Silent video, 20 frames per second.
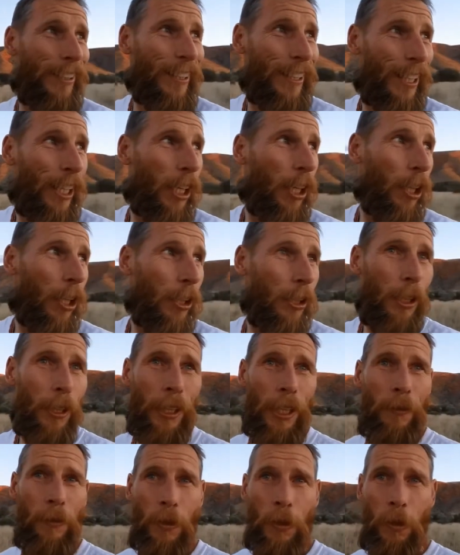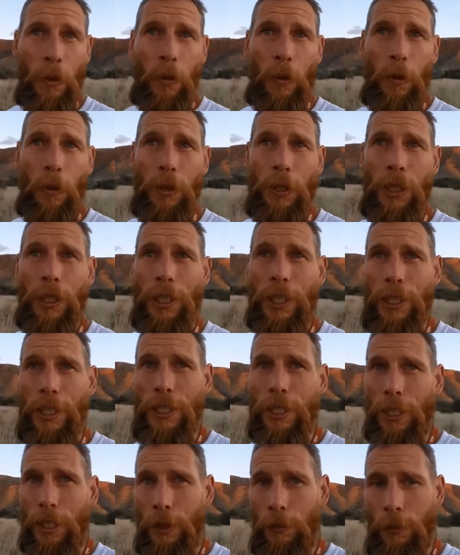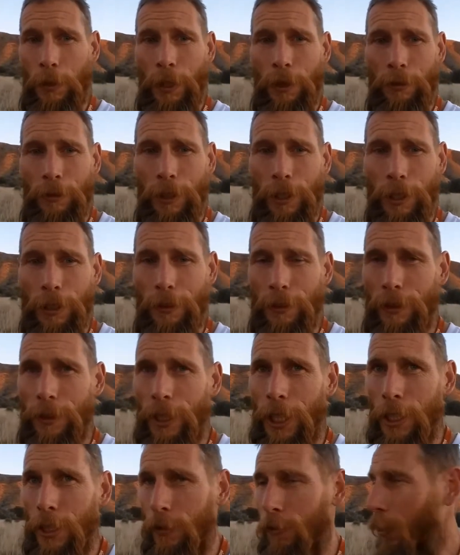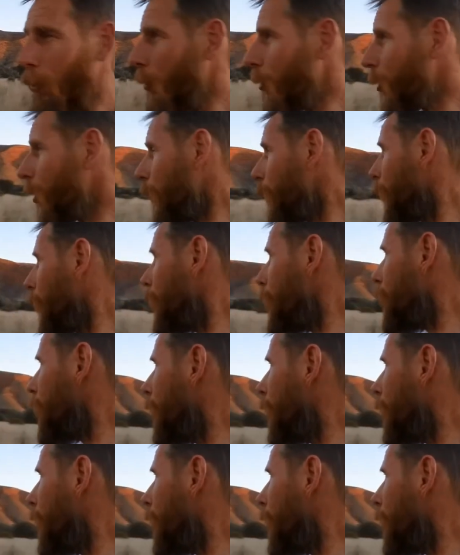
I don't have a torch and it's uh, pretty thick dense forest up there.